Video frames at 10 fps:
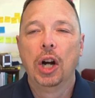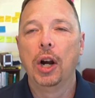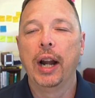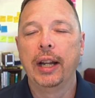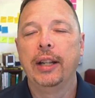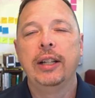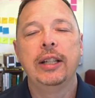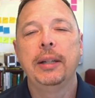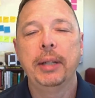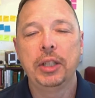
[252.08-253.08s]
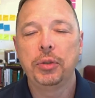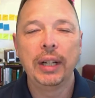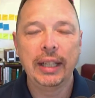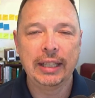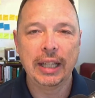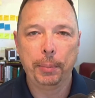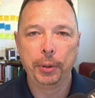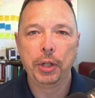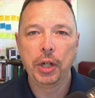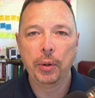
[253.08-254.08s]
All right, but it's really
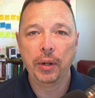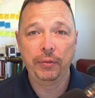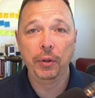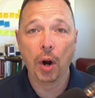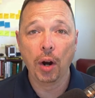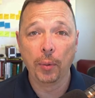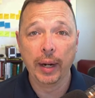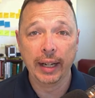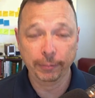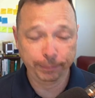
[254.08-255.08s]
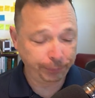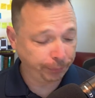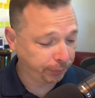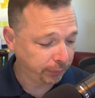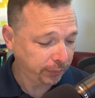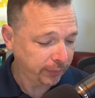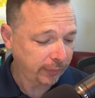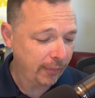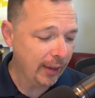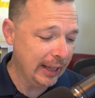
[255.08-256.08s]
simple to know if you are winning.
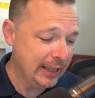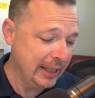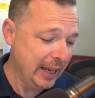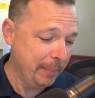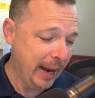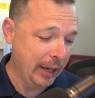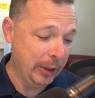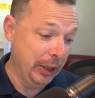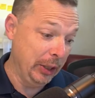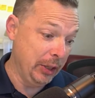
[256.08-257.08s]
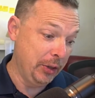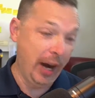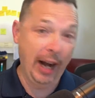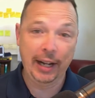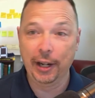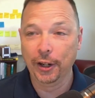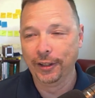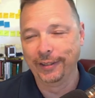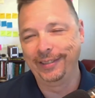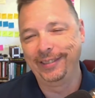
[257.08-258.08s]
Let's get back on the good track here.